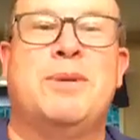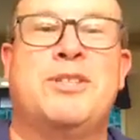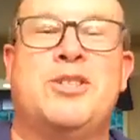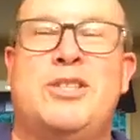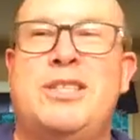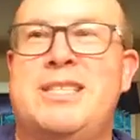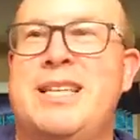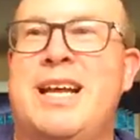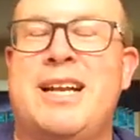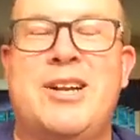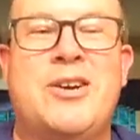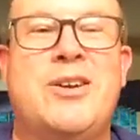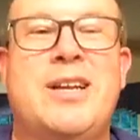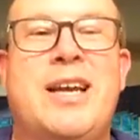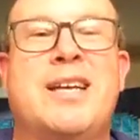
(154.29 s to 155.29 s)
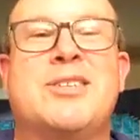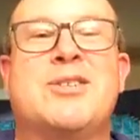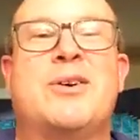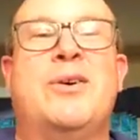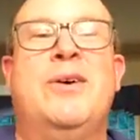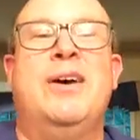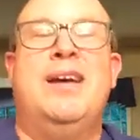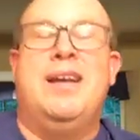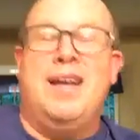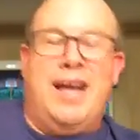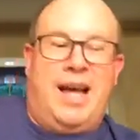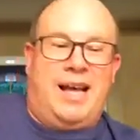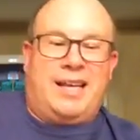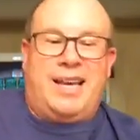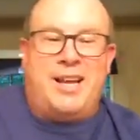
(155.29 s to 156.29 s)
but she's not here yet, so
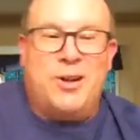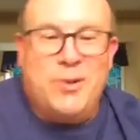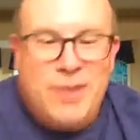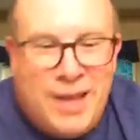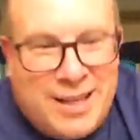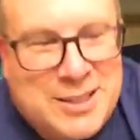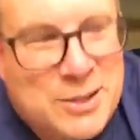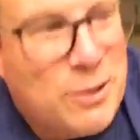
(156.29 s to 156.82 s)
I can't do that.